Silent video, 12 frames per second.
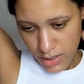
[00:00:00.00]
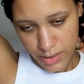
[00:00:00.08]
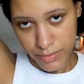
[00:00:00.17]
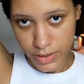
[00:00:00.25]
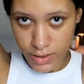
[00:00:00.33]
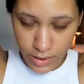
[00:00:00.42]

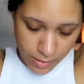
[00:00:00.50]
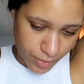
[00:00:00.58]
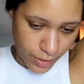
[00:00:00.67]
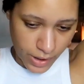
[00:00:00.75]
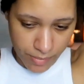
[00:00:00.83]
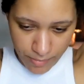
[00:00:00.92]
I'm just gonna
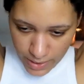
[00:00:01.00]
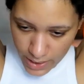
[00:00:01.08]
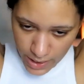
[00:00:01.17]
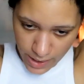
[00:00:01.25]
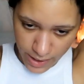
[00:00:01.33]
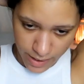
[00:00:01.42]
put up my
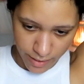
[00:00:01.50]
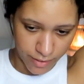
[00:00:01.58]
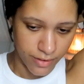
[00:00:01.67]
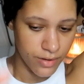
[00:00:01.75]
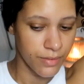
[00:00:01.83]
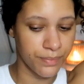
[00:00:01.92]

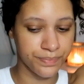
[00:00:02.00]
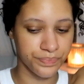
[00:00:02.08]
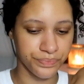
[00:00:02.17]
hair,